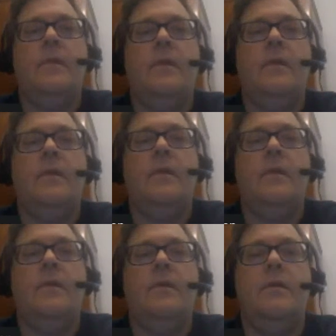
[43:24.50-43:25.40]

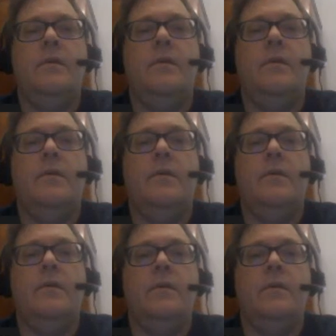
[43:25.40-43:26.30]

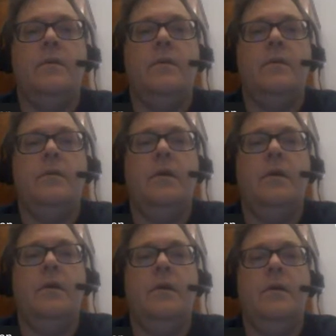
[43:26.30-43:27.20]

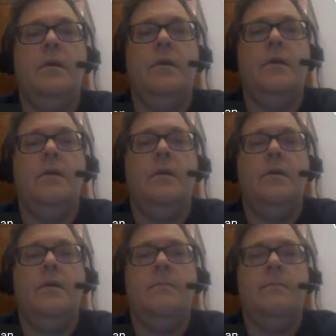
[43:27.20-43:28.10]

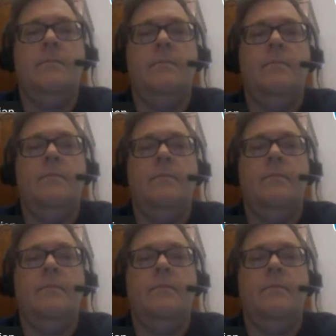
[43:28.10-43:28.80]
(not speaking)